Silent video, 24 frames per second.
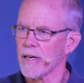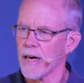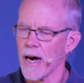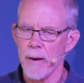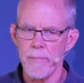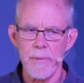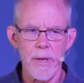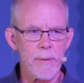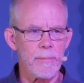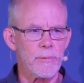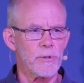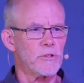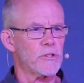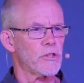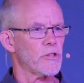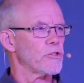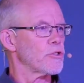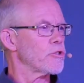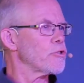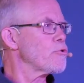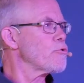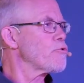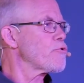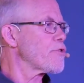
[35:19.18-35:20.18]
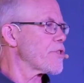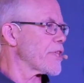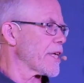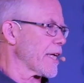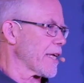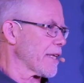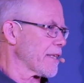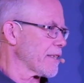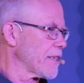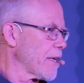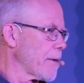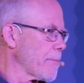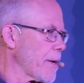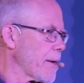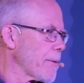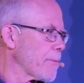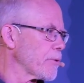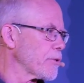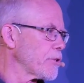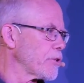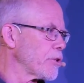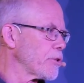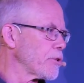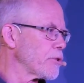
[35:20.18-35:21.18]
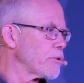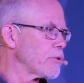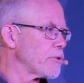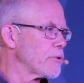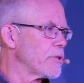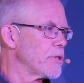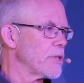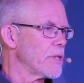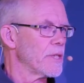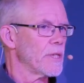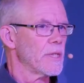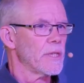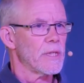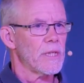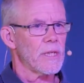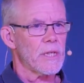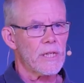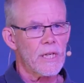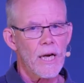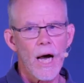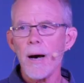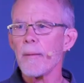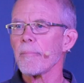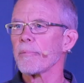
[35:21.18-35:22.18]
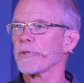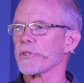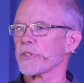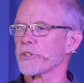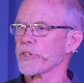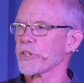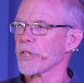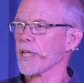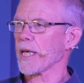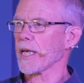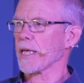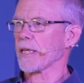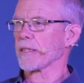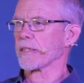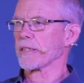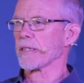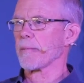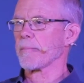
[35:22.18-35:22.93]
I'm able to do things. I'm able to accomplish things.